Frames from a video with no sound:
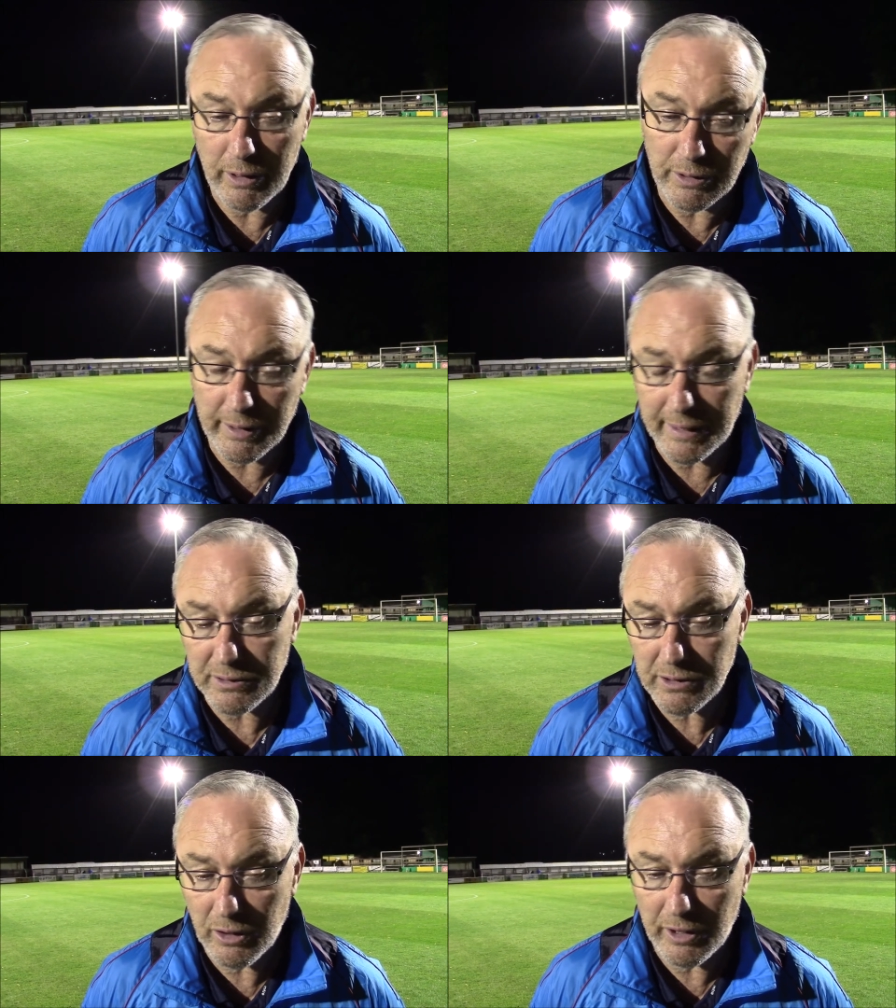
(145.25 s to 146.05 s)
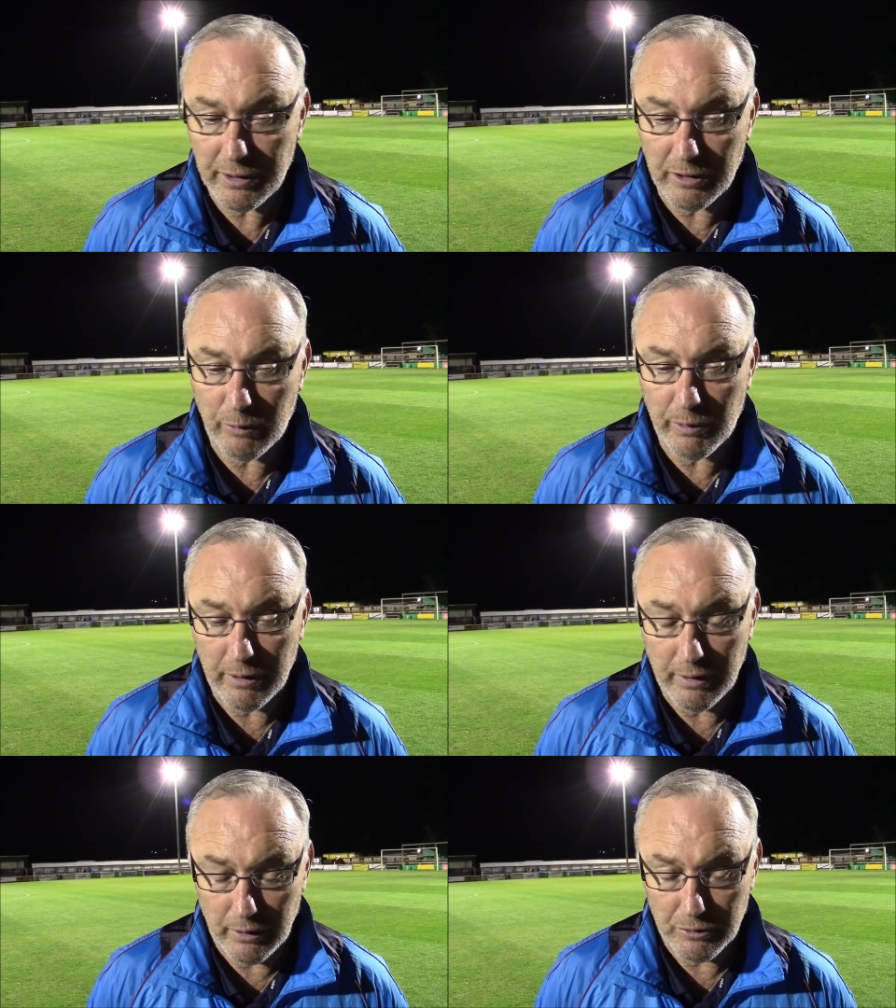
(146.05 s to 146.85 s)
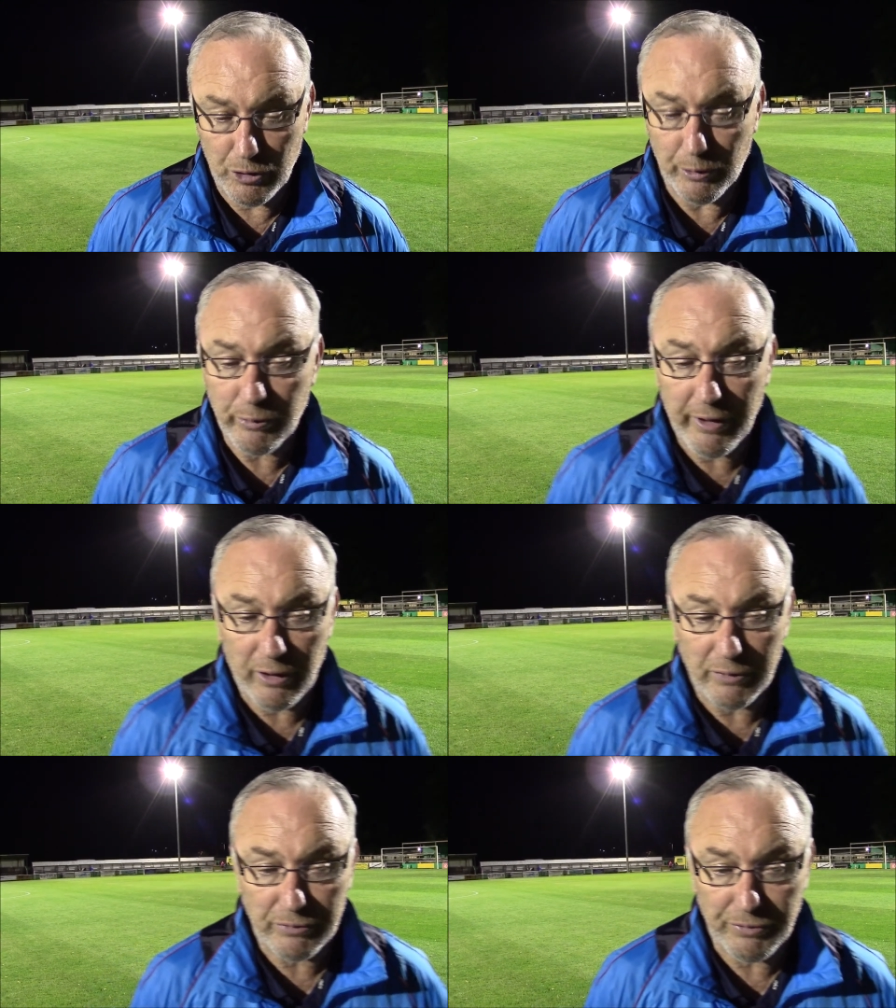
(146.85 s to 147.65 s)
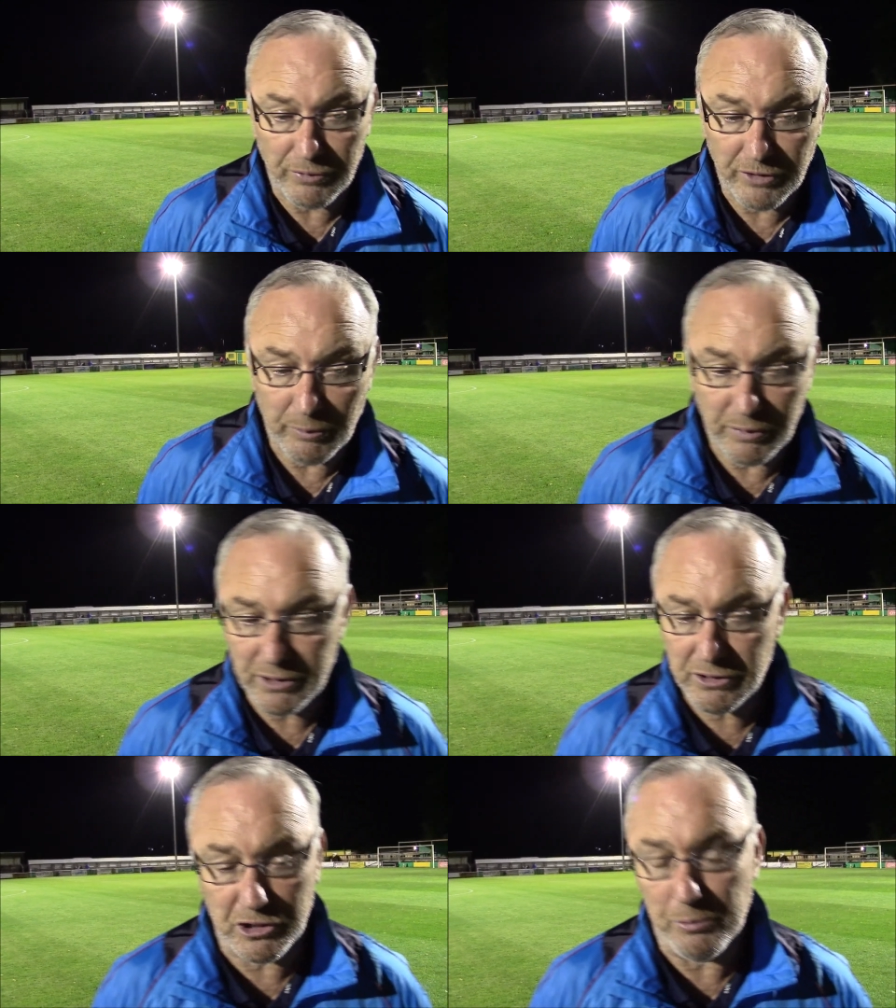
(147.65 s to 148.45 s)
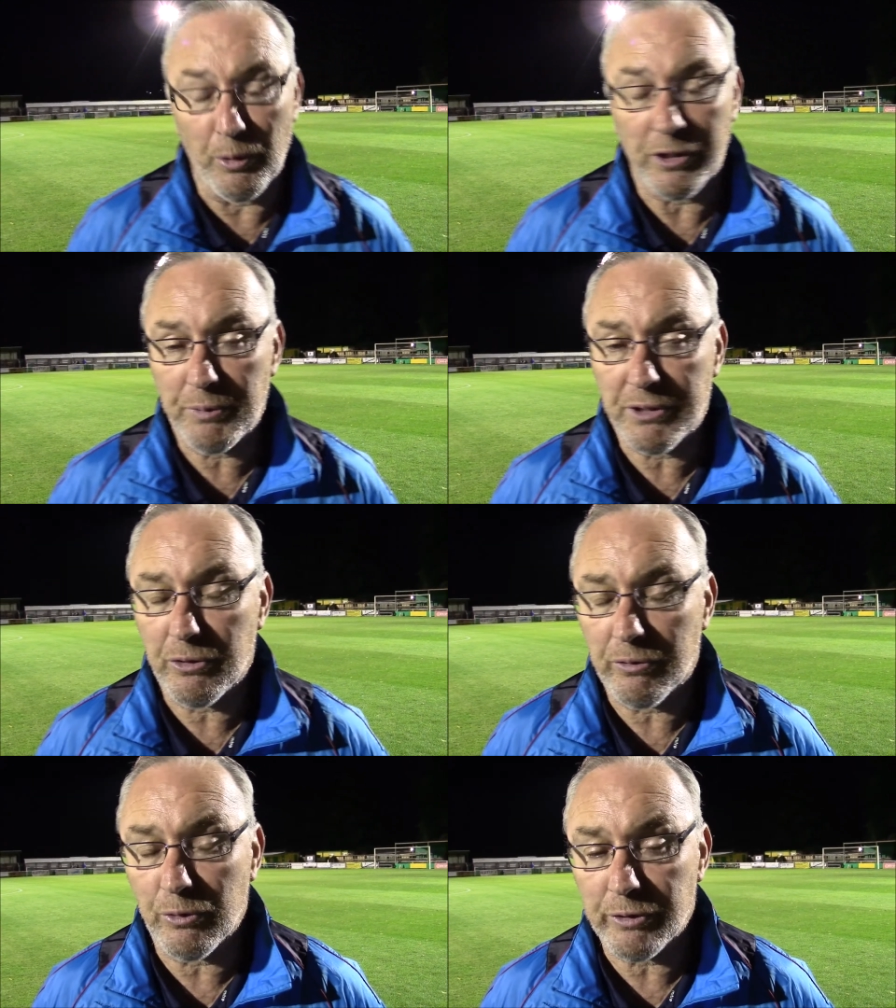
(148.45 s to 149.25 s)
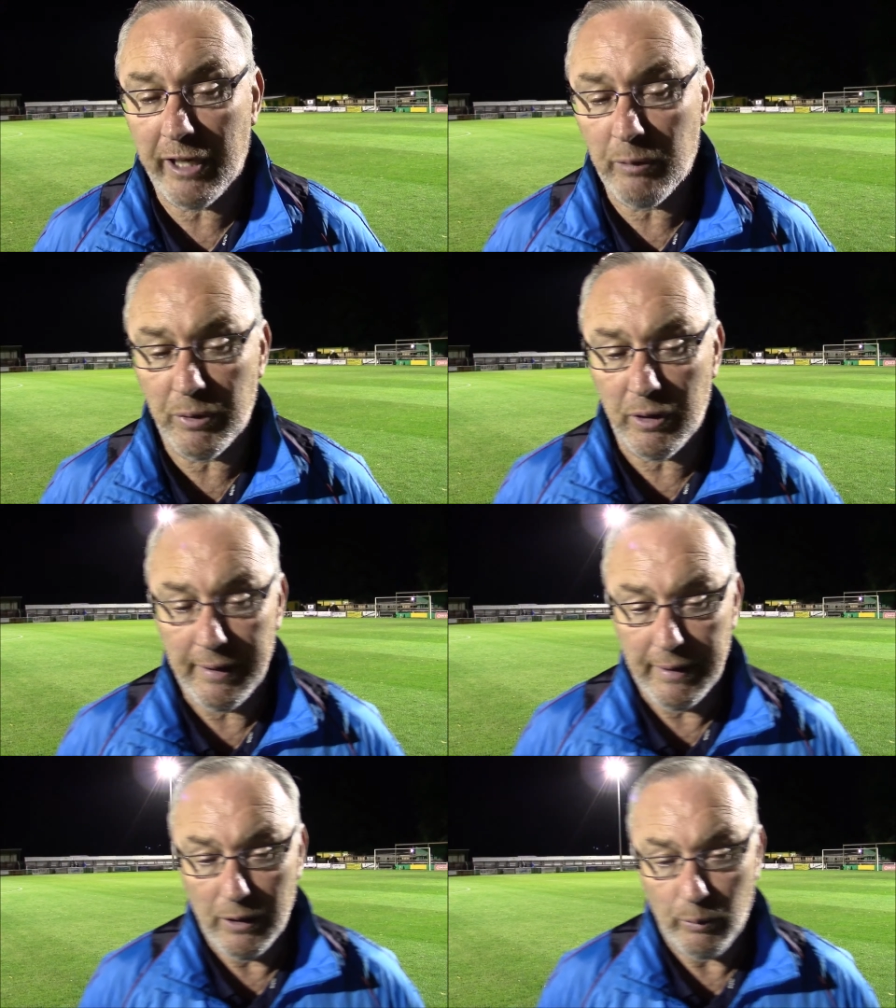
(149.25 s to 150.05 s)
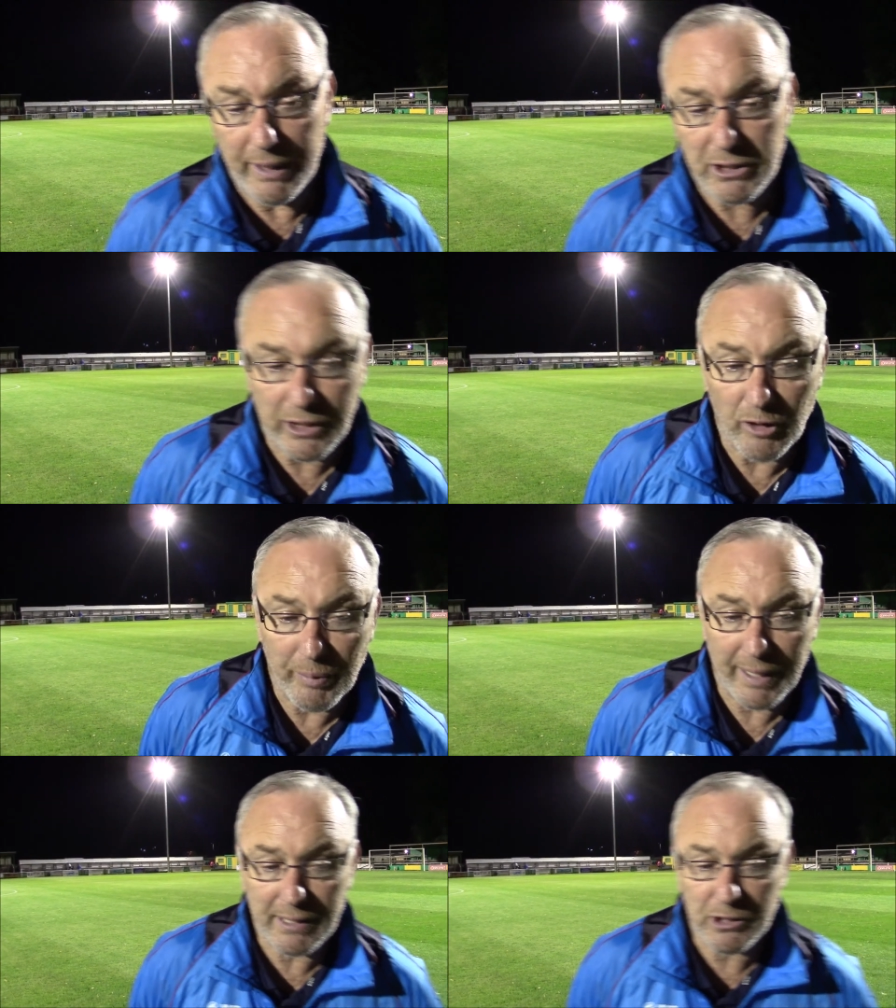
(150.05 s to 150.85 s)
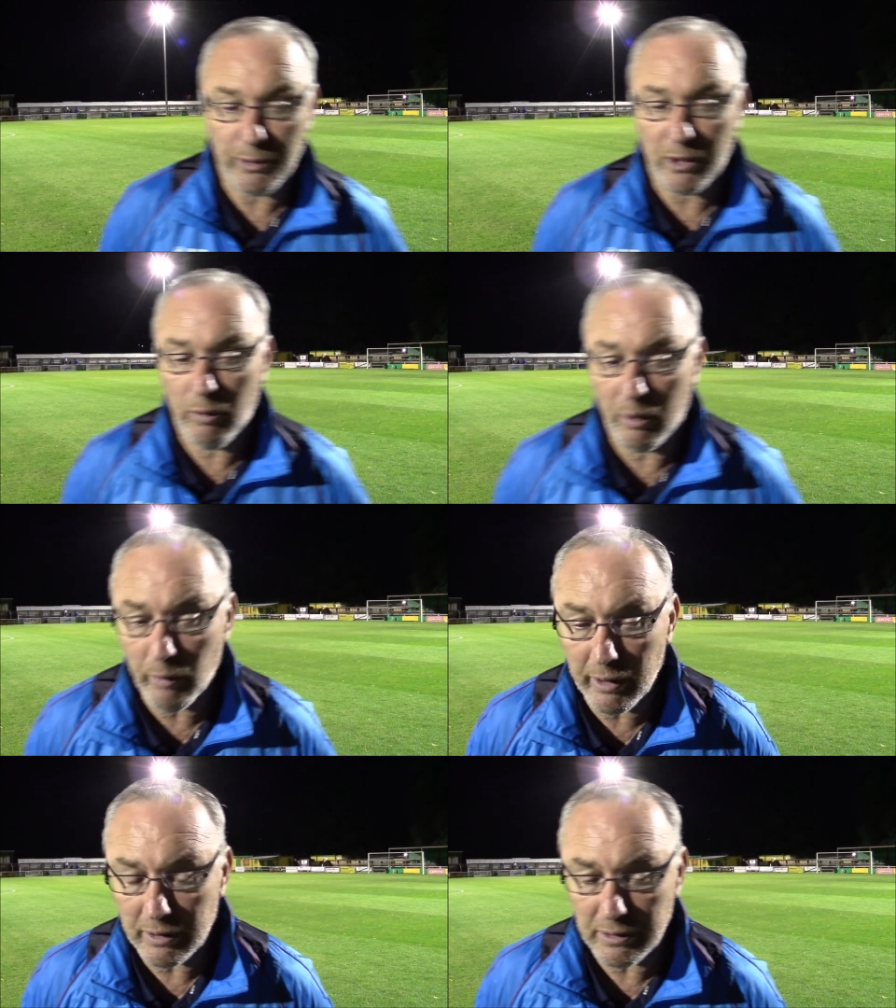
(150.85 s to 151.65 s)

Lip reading: And again tonight, we 2-0 down after 15 minutes. Disappointed to be 2-0 down, but we actually got back into it quite well.